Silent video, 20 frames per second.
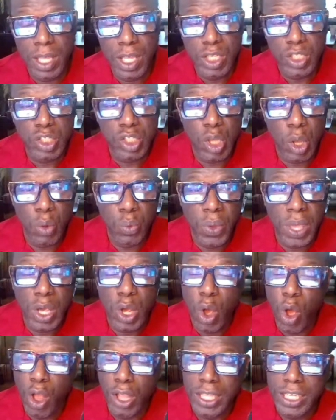So we
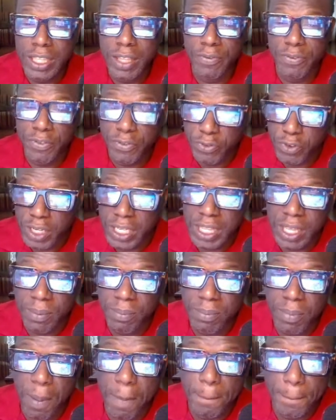call it the
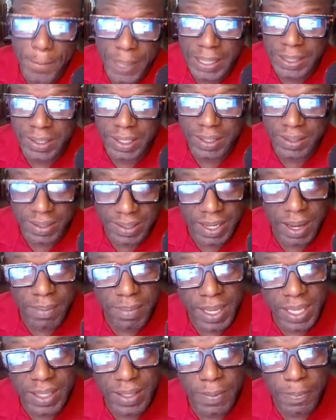Freedom Business
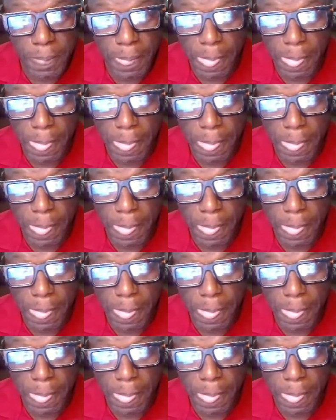Summit.